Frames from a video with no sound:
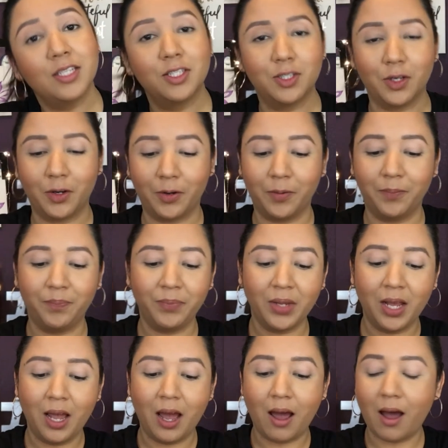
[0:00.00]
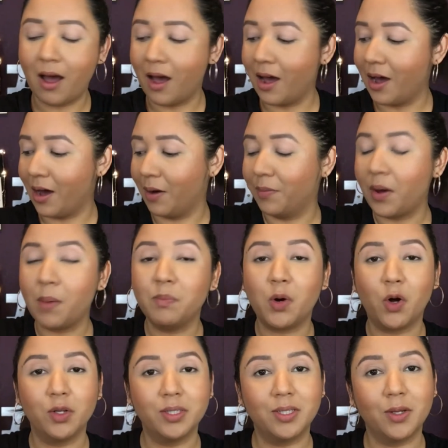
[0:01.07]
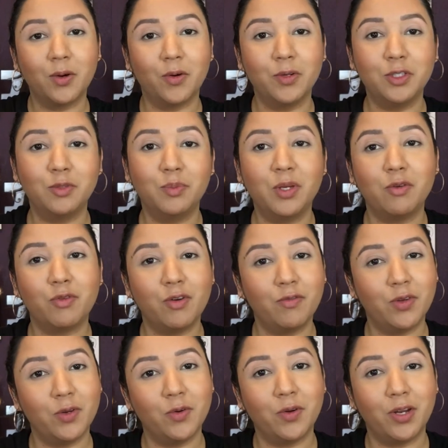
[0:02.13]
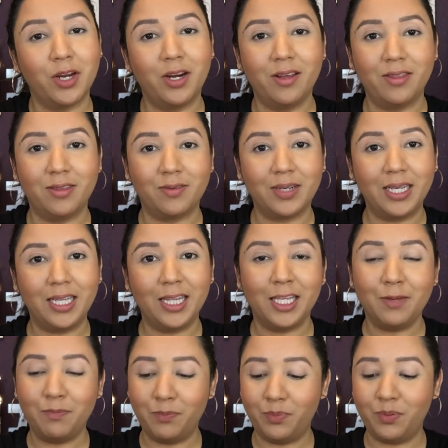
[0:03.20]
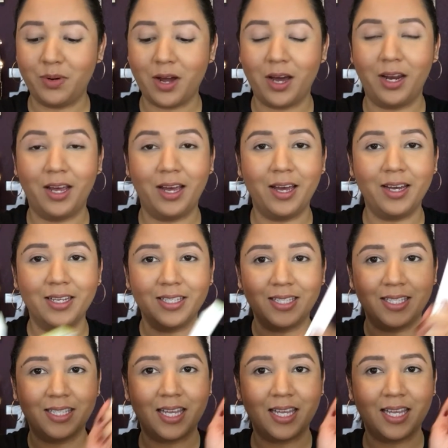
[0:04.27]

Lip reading: So I'm also going to be reviewing her 3 lip products,